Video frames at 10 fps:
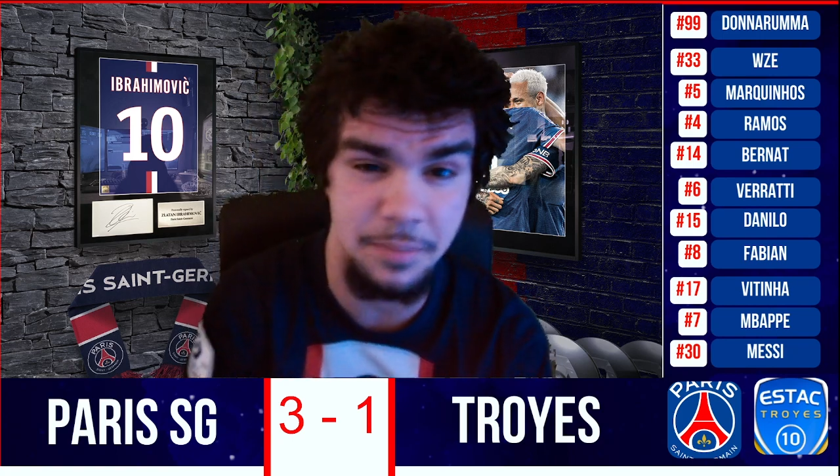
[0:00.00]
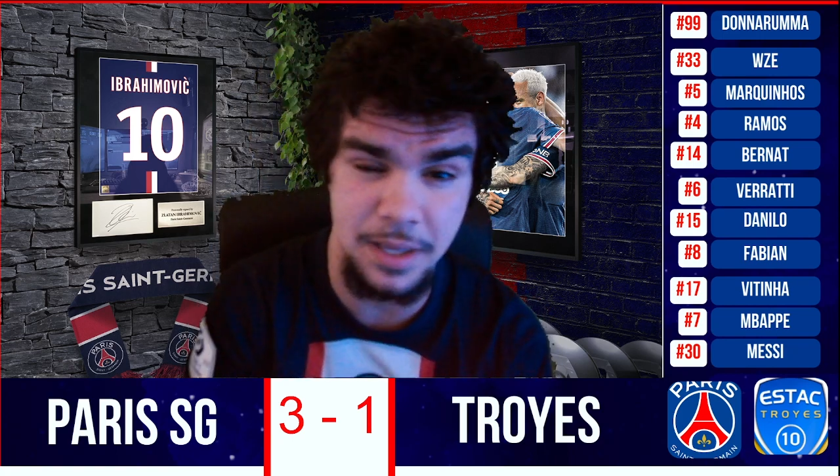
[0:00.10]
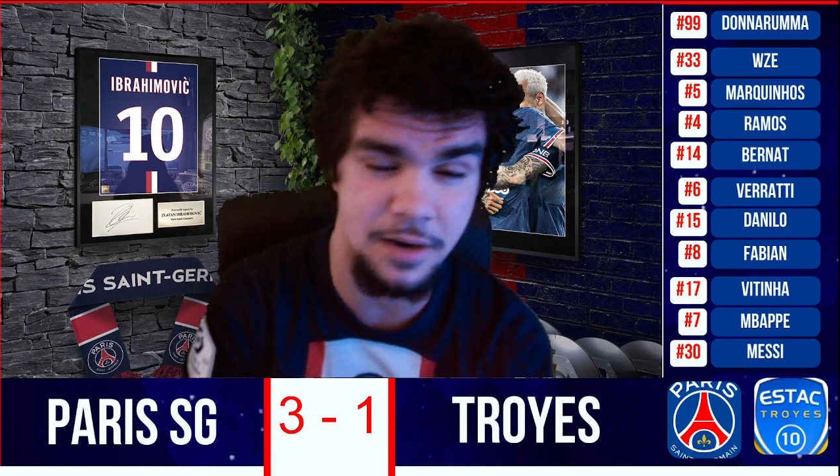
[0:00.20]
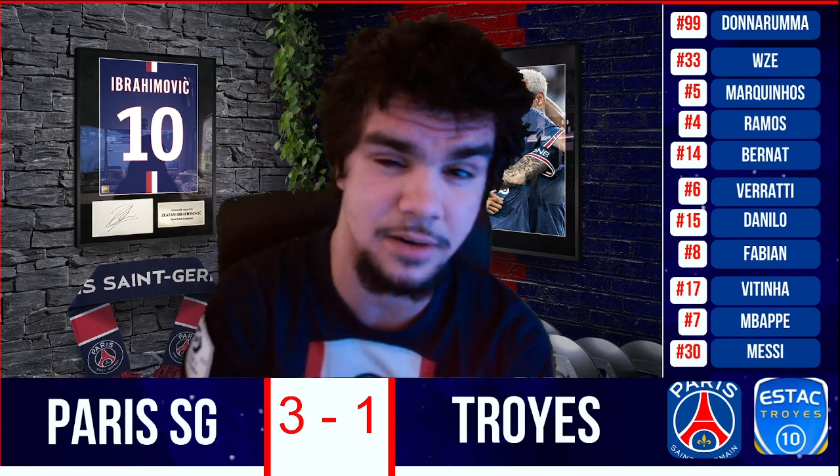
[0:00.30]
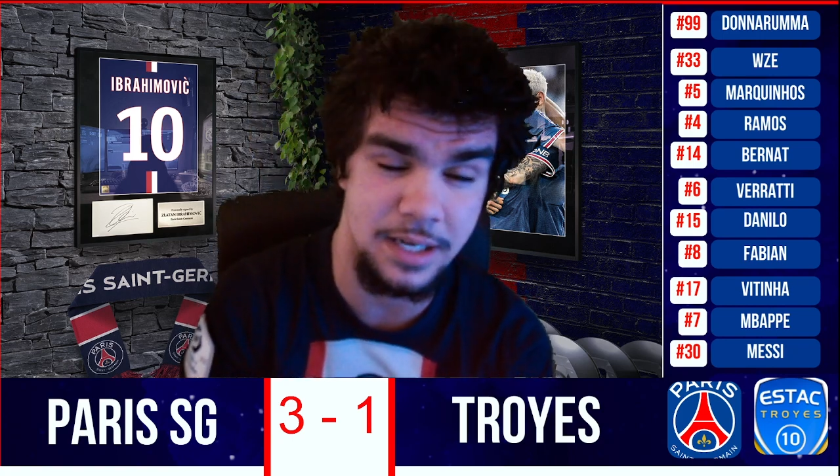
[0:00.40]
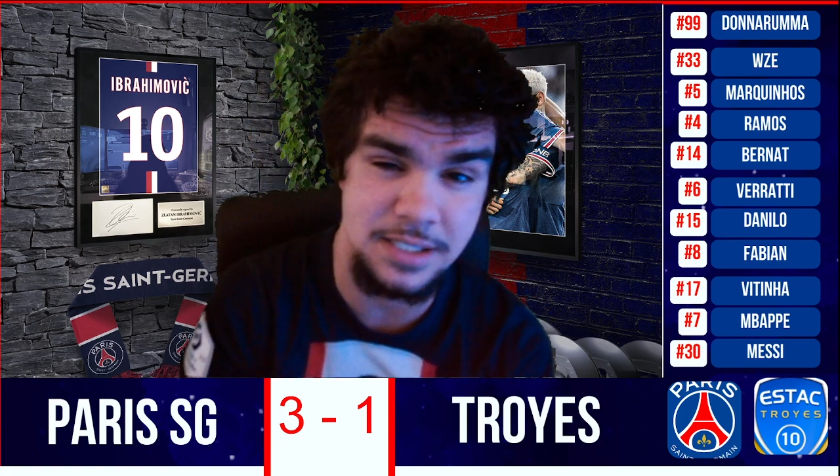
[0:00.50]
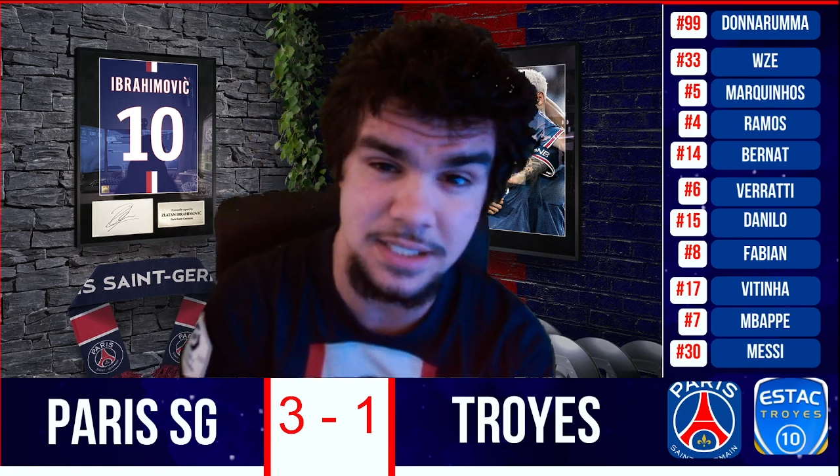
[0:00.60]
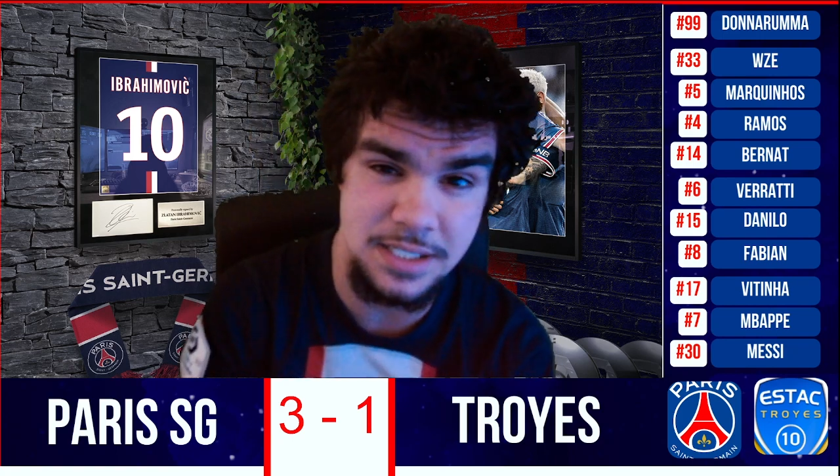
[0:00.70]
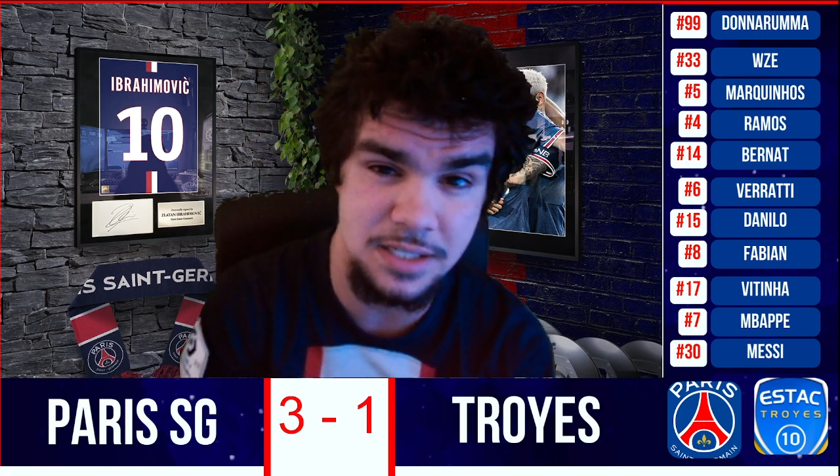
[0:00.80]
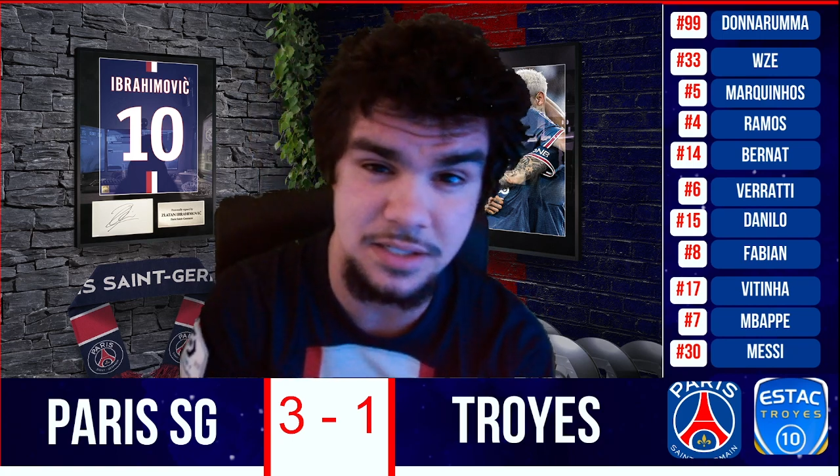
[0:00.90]
be here next
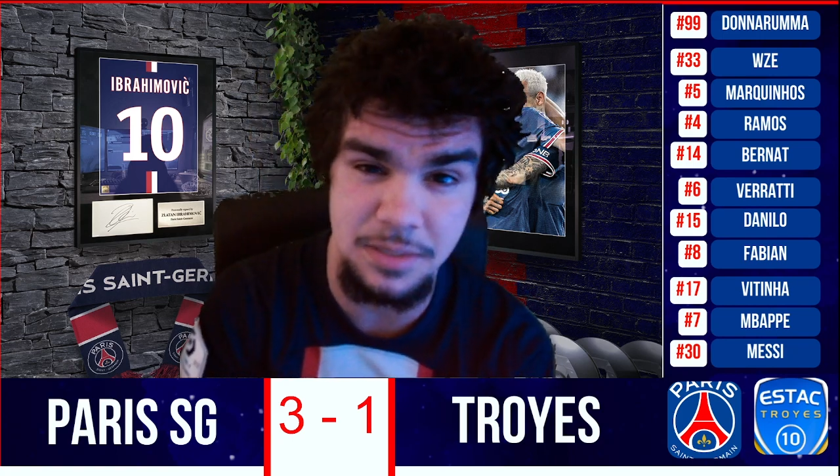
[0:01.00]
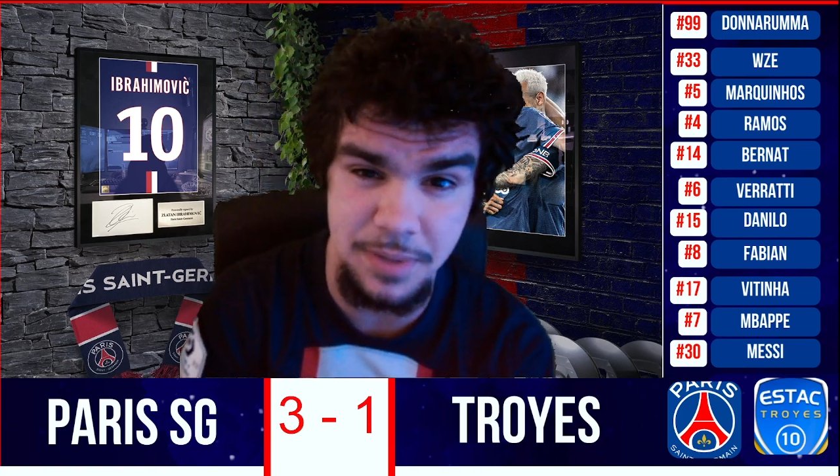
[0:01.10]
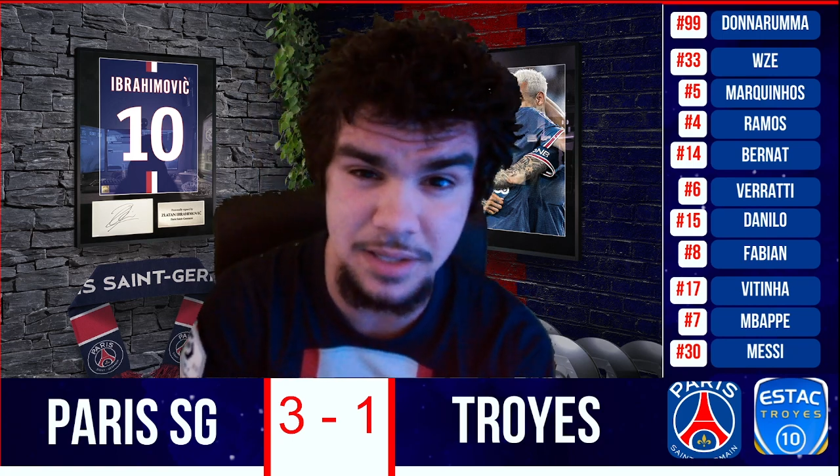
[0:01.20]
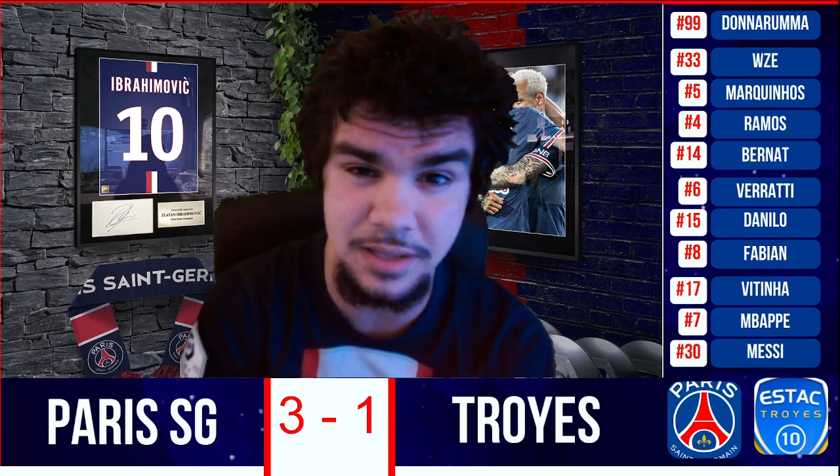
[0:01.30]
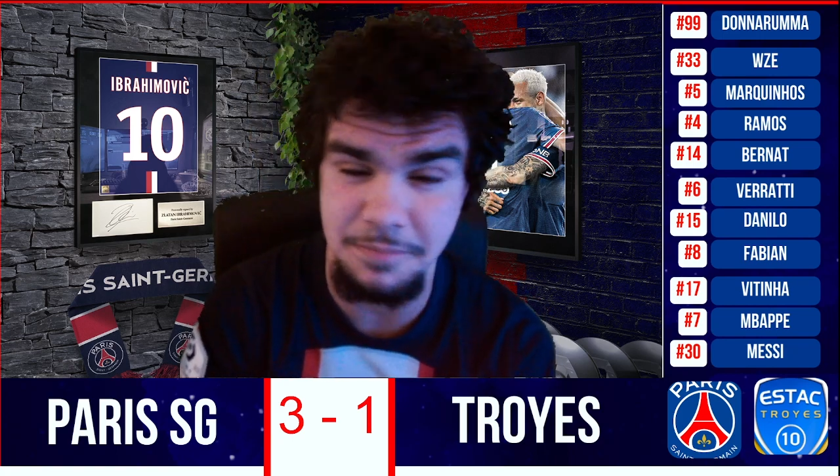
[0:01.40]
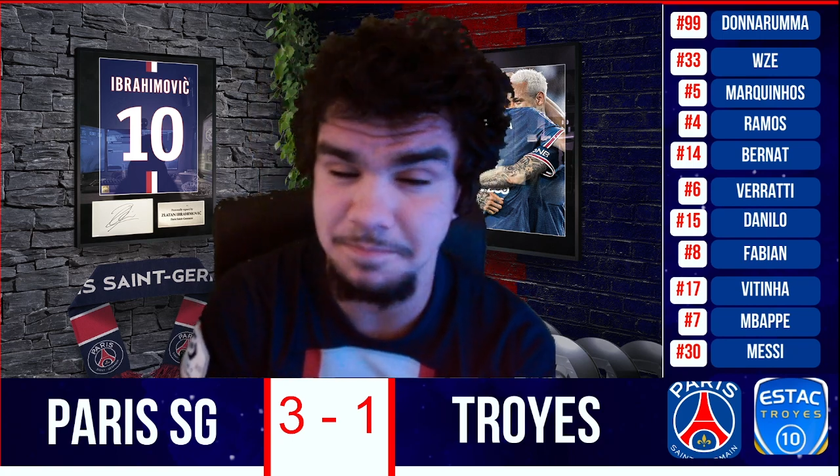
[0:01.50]
season it's a bit